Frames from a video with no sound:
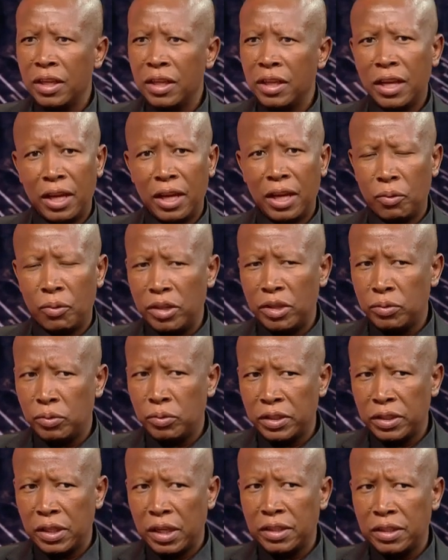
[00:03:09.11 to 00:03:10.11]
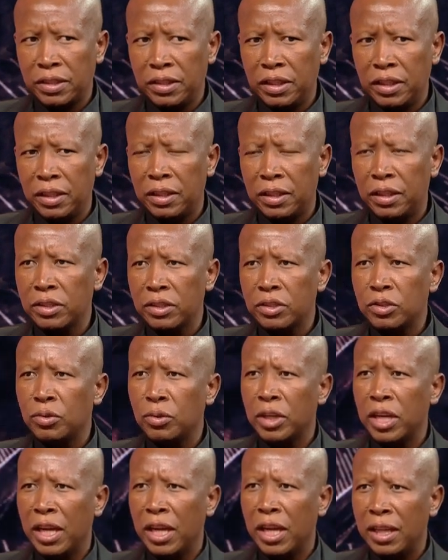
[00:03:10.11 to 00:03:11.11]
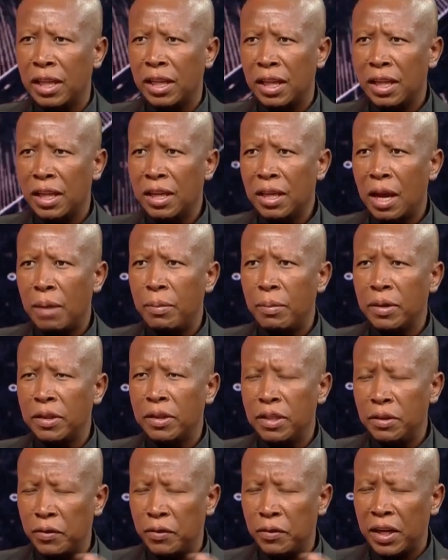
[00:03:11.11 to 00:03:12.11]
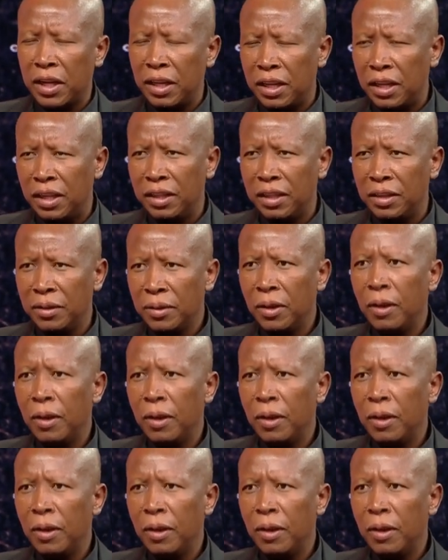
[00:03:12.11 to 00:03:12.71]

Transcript: And once we start seeing things together, differently,